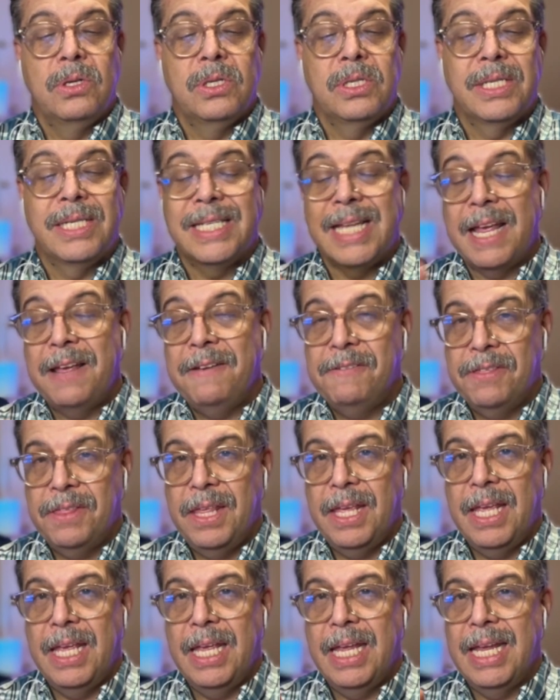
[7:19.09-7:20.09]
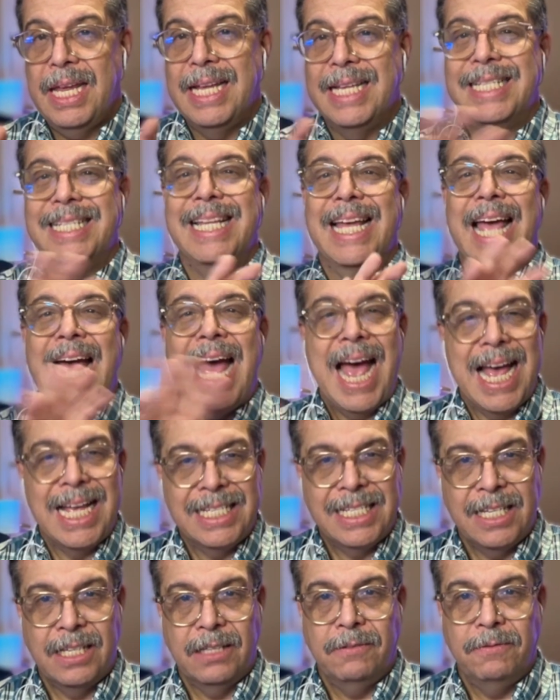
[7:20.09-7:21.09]
safety is the
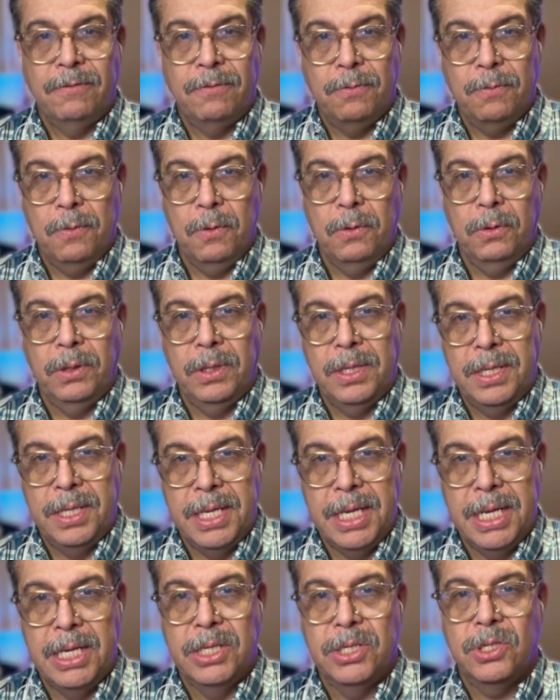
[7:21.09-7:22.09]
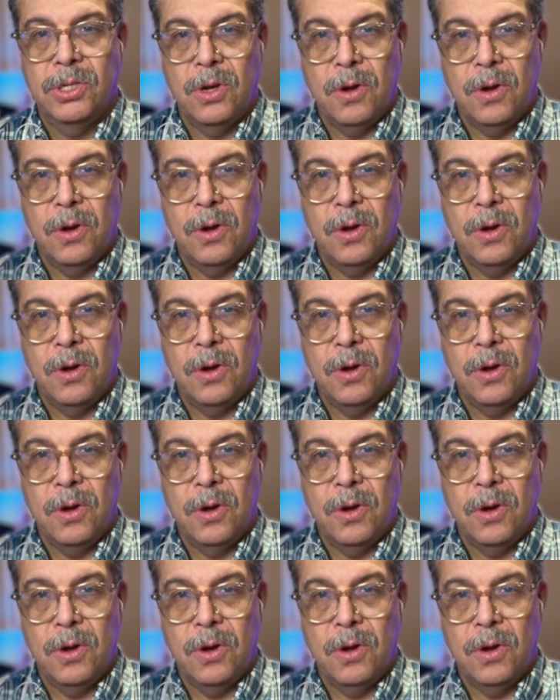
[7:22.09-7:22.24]
asset for this